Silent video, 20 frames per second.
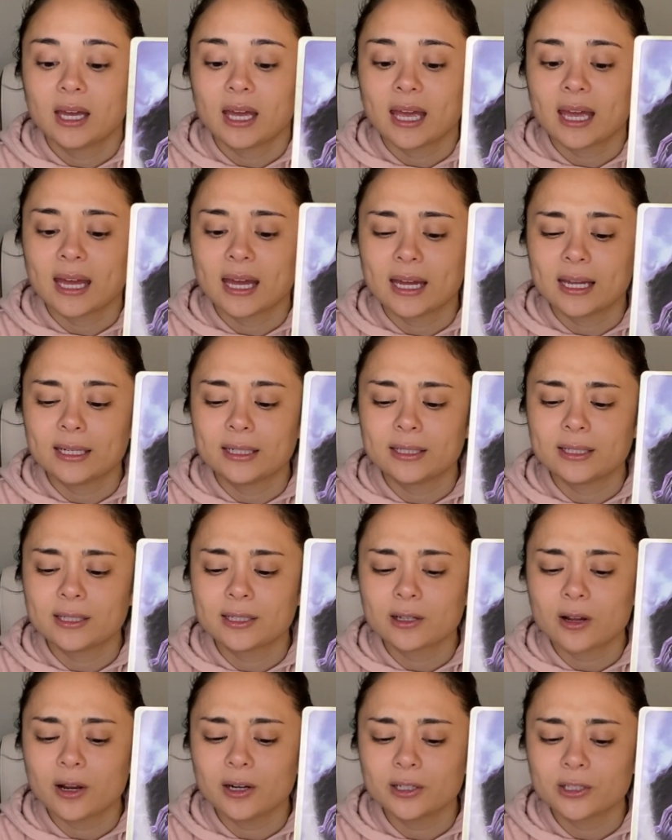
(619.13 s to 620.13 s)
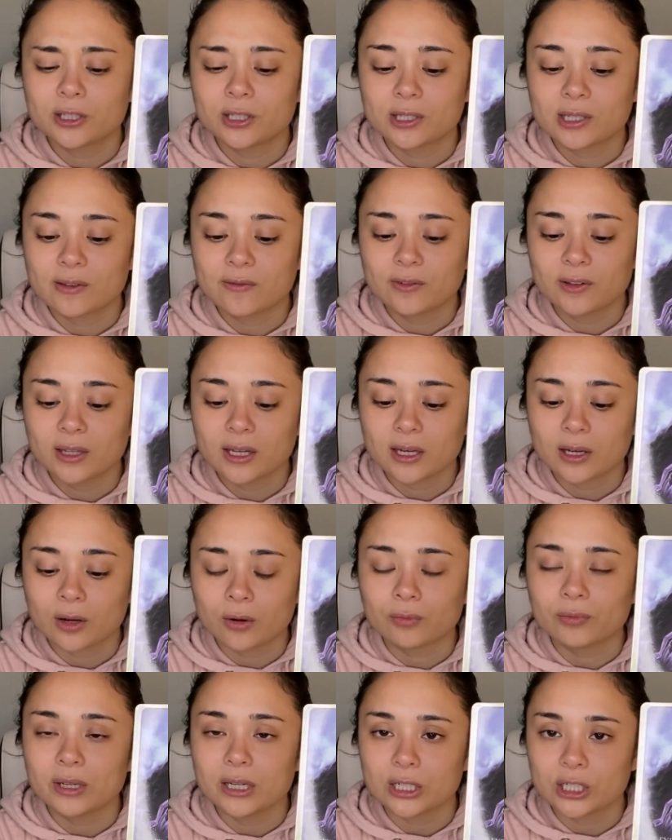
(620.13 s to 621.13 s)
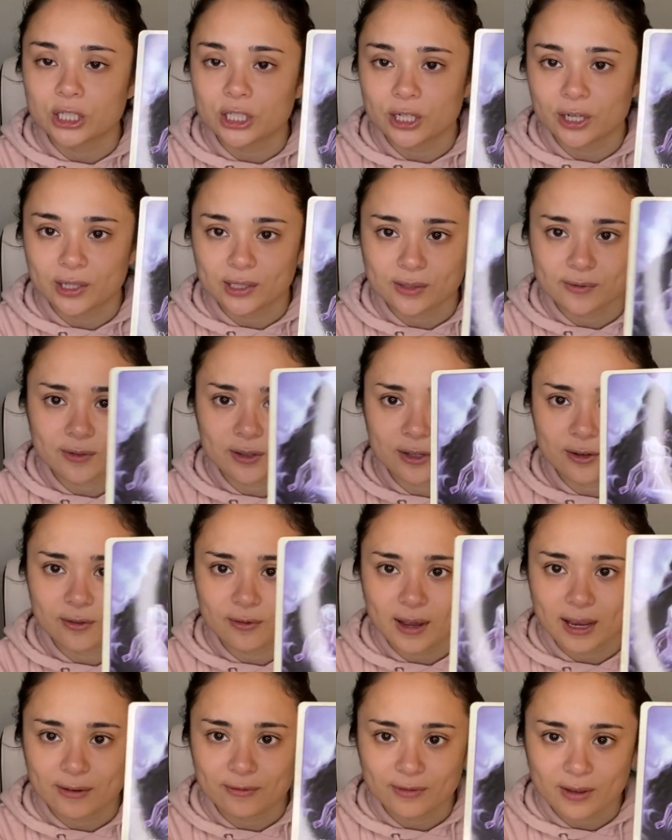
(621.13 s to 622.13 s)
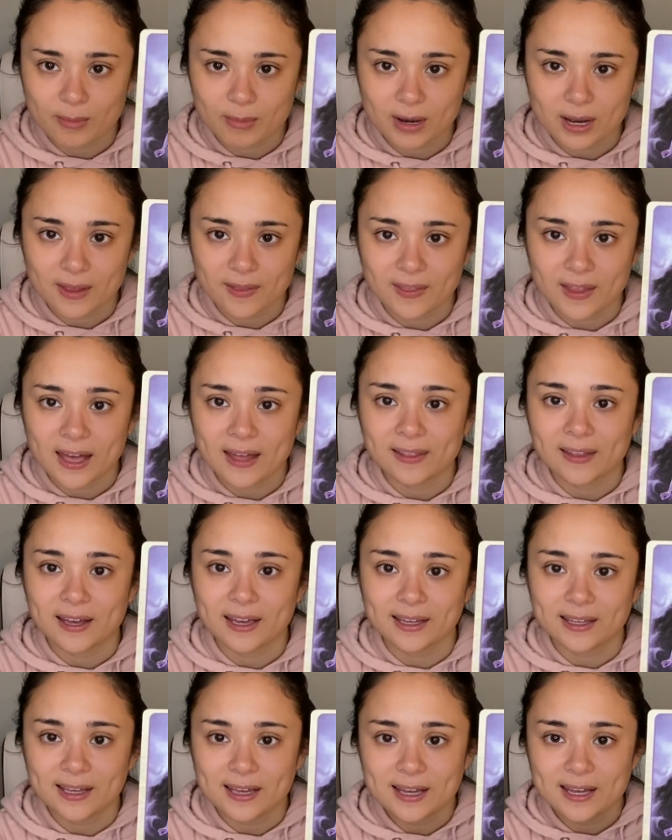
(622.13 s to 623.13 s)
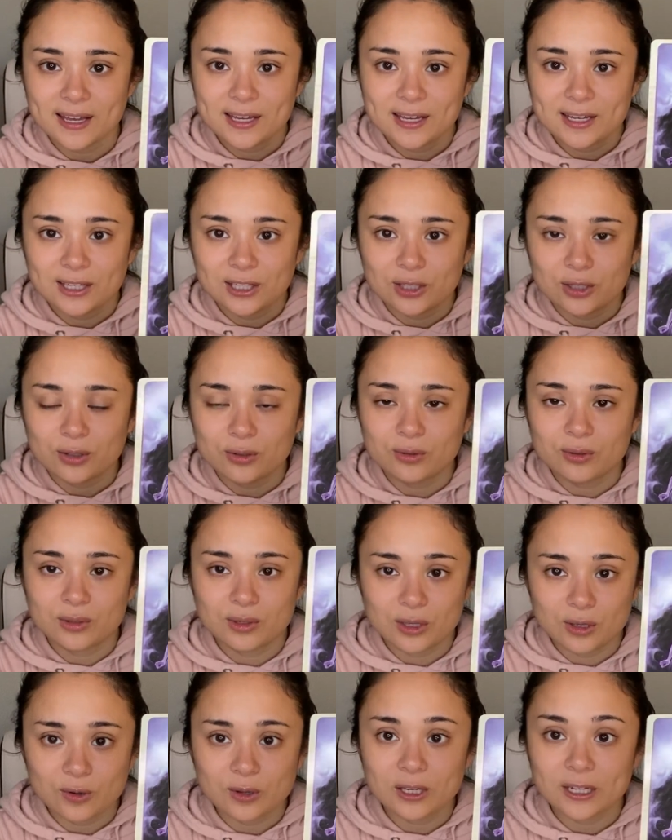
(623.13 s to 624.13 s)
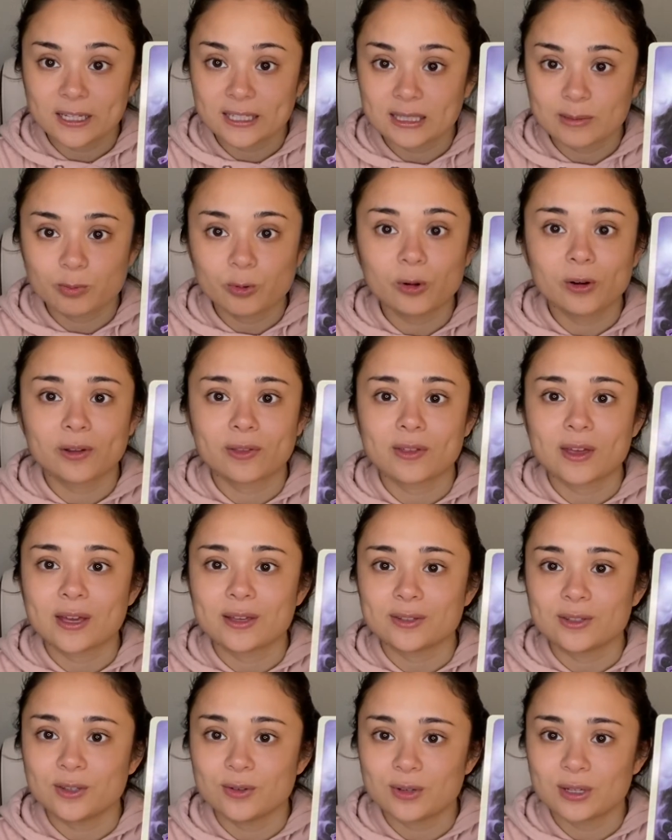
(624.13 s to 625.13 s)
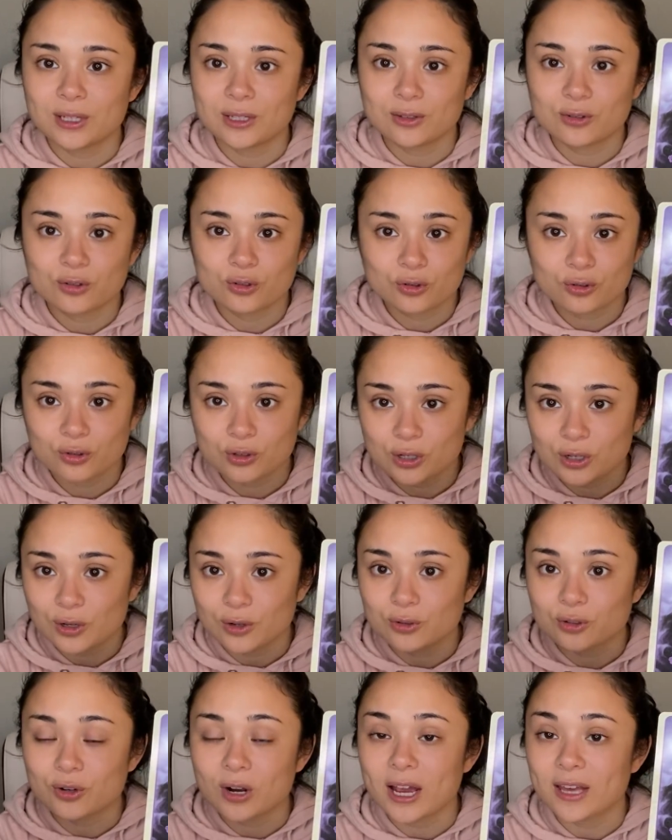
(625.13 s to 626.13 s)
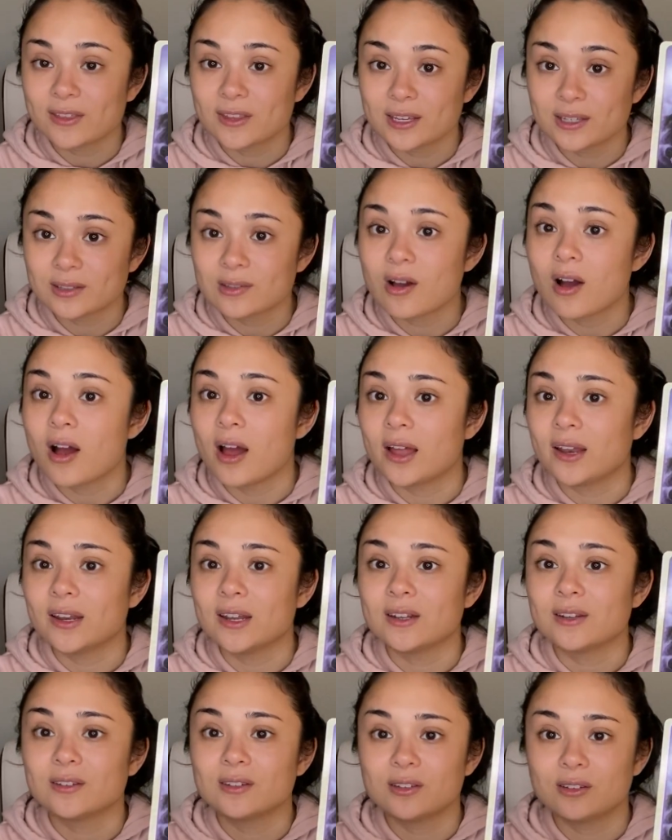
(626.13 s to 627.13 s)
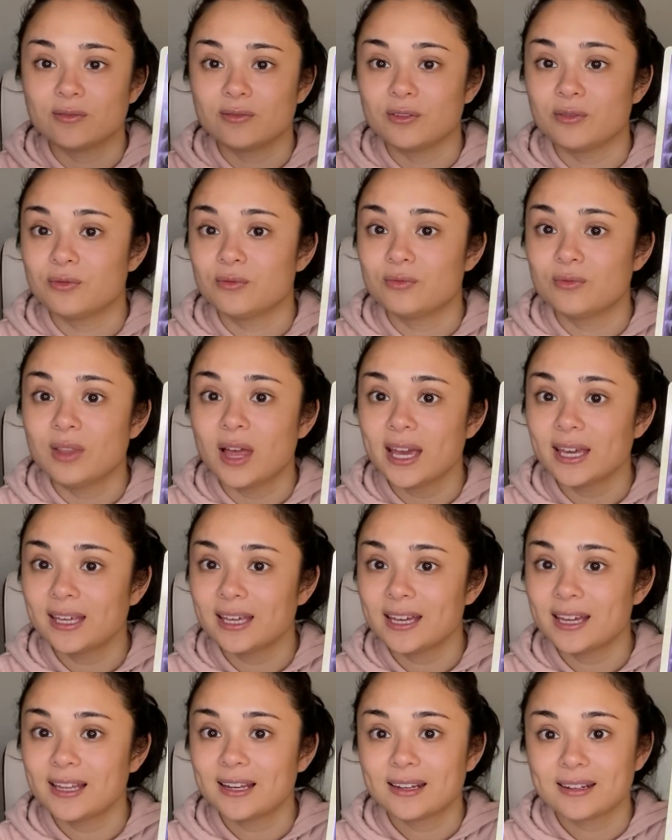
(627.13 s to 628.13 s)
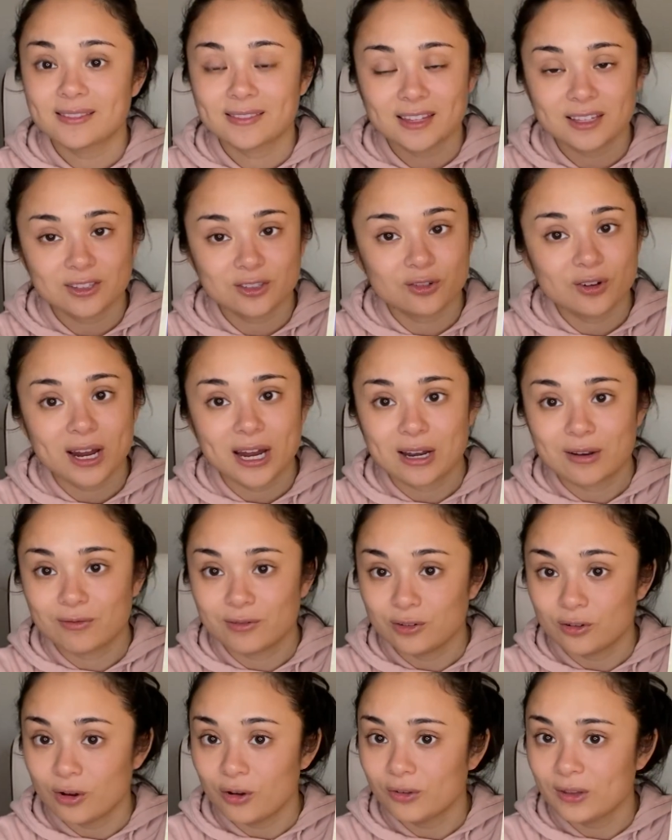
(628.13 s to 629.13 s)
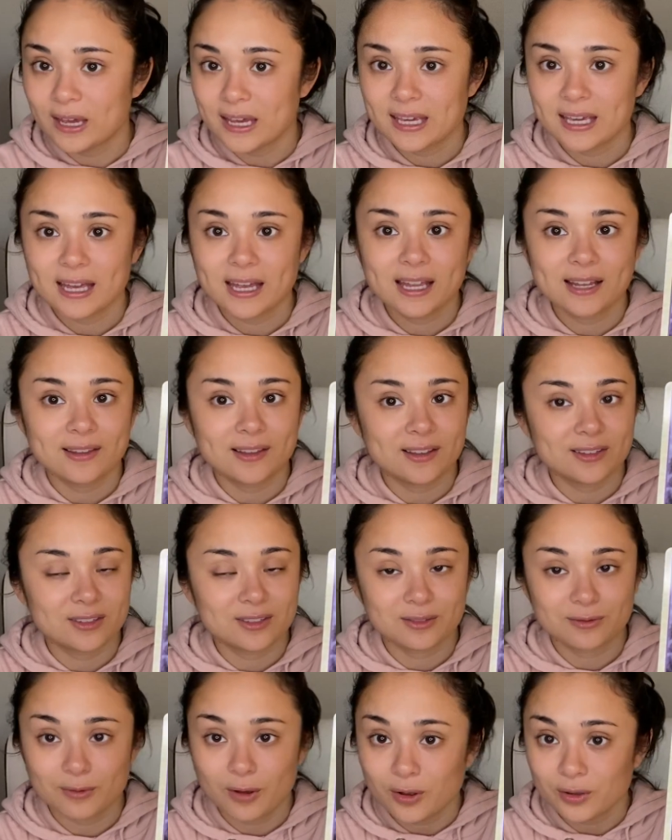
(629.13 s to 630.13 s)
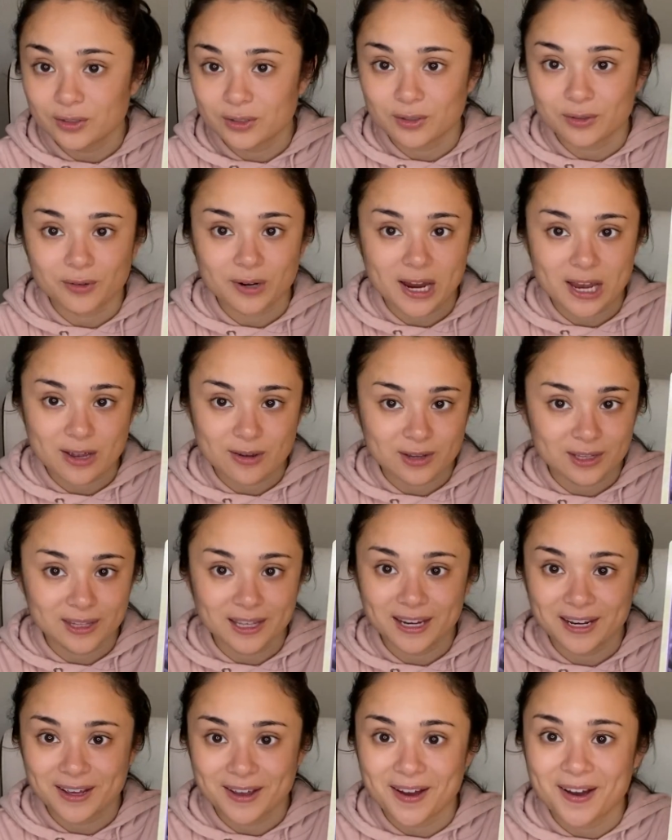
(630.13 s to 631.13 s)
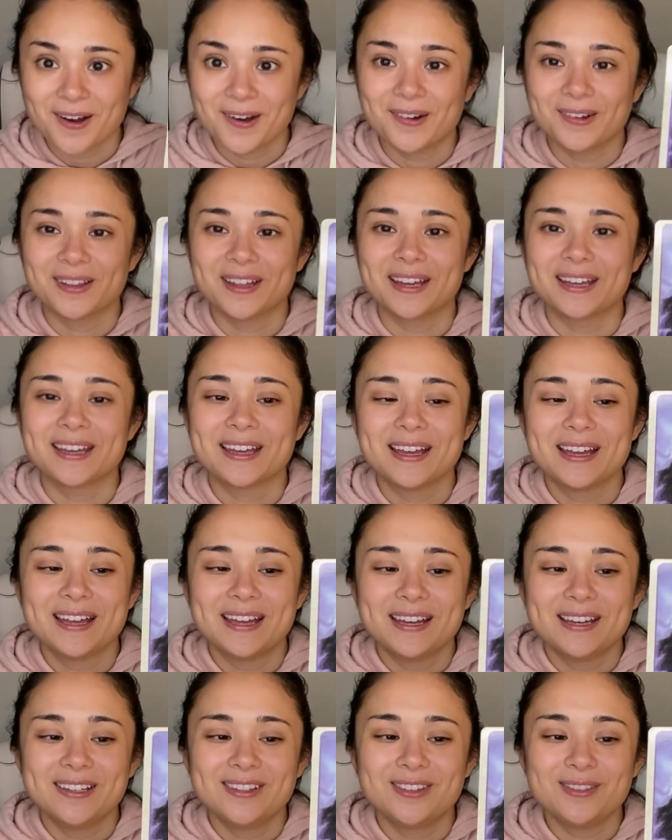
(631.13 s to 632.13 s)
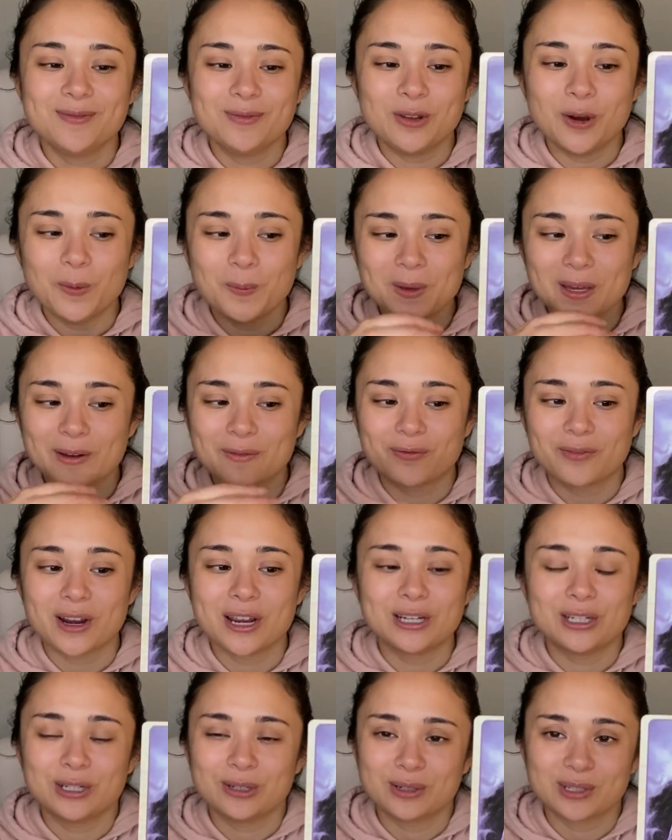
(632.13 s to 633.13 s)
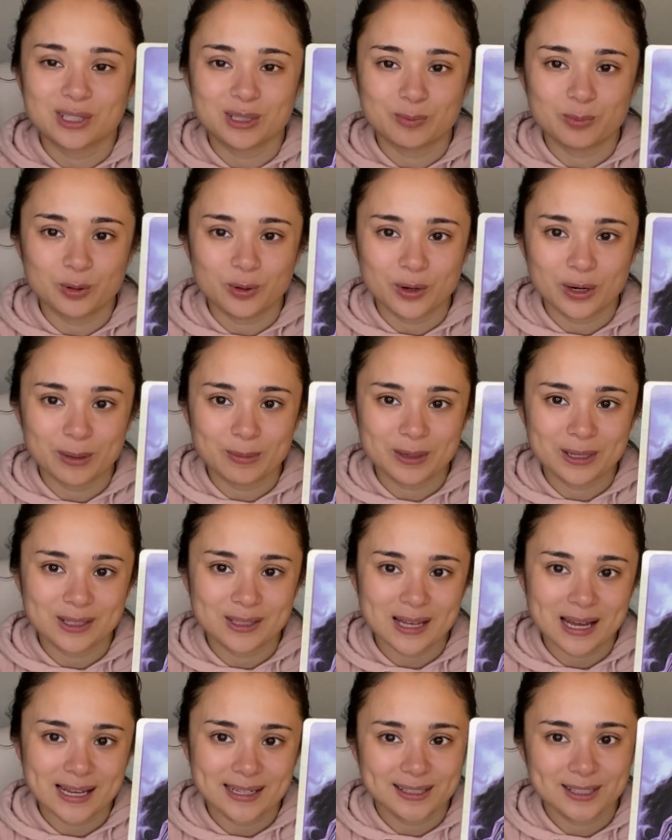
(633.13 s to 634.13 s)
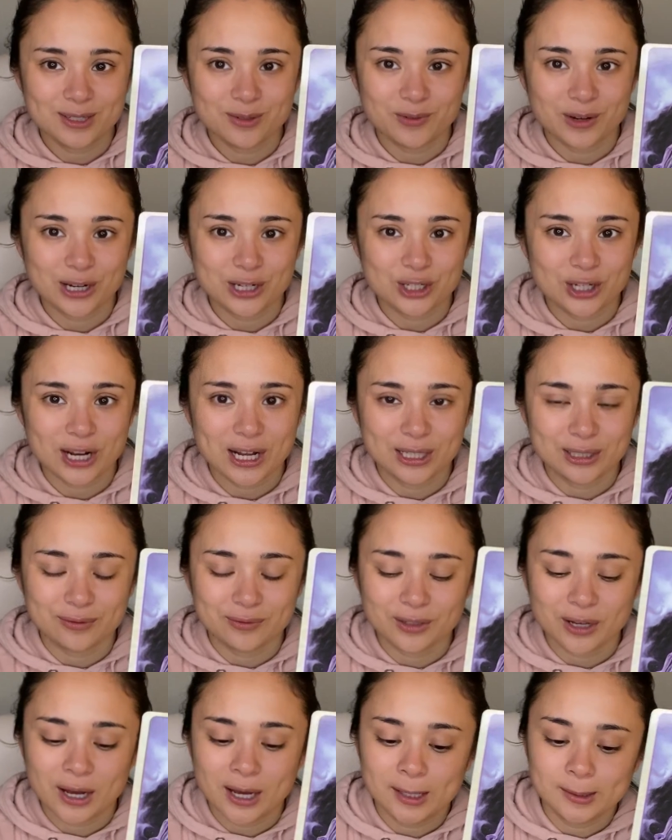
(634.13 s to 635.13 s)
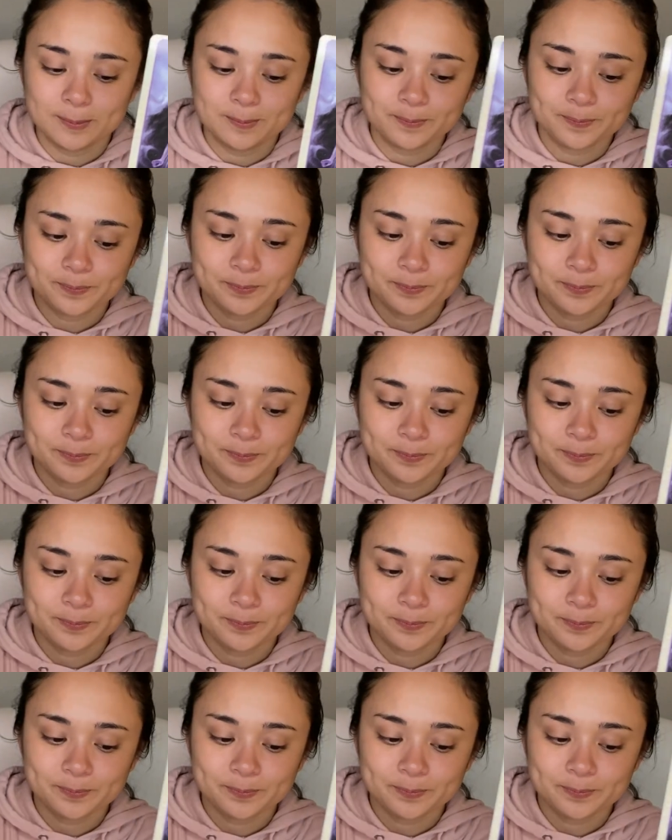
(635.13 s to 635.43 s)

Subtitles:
And this card is just, I feel like, a reassurance for the divine feminine that like you can explore things, you can, you know, try things on, and if you like it, that's great. If you don't like it, that's also great. You can let it go. Like, don't be afraid to explore, because as a divine child of God,